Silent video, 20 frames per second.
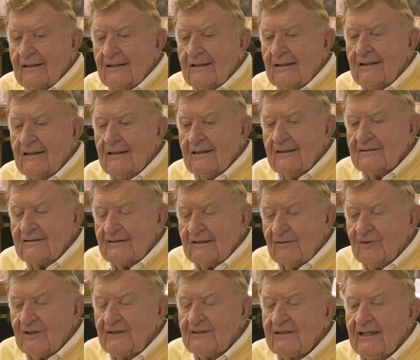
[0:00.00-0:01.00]
a,
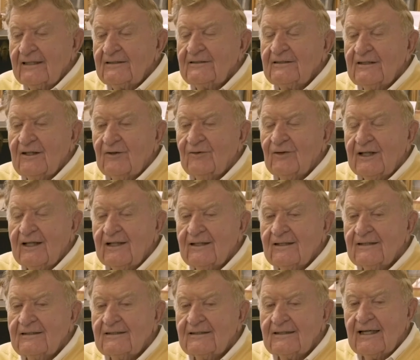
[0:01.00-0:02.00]
civilization on the
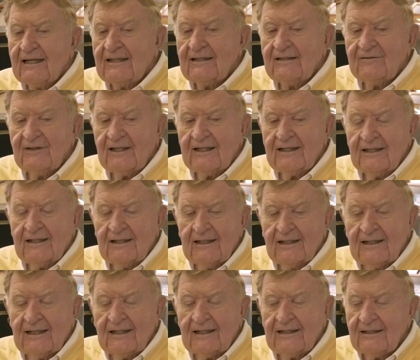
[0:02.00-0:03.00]
other side of the
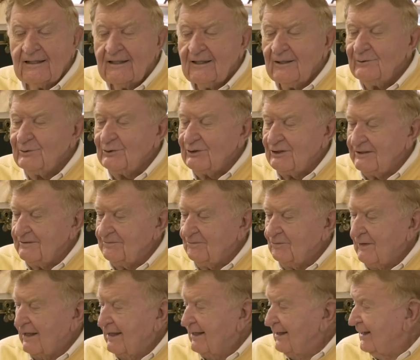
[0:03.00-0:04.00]
Atlantic Ocean.
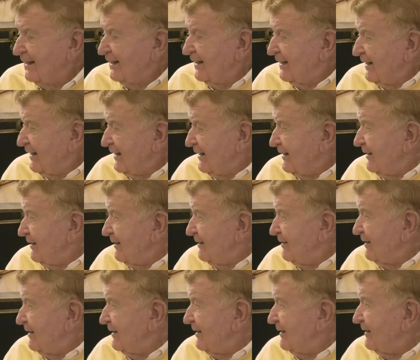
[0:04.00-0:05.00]

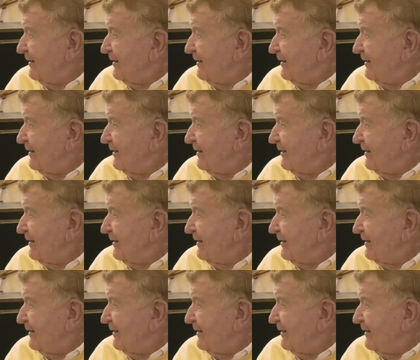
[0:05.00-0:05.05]
Uh,